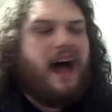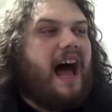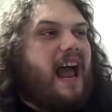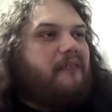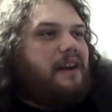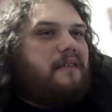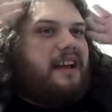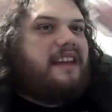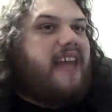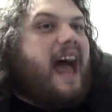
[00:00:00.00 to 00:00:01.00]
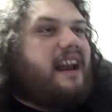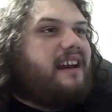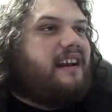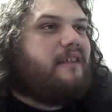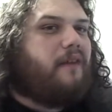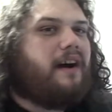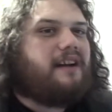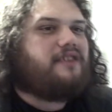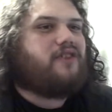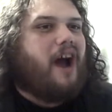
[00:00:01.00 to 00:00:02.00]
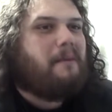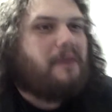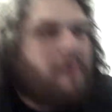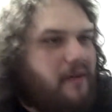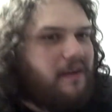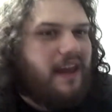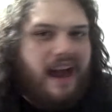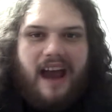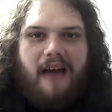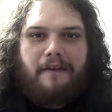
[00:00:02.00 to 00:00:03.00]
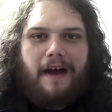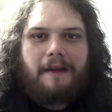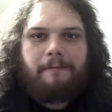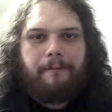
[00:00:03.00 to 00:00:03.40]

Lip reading: I haven't even gotten into fucking describing the movie yet, have I?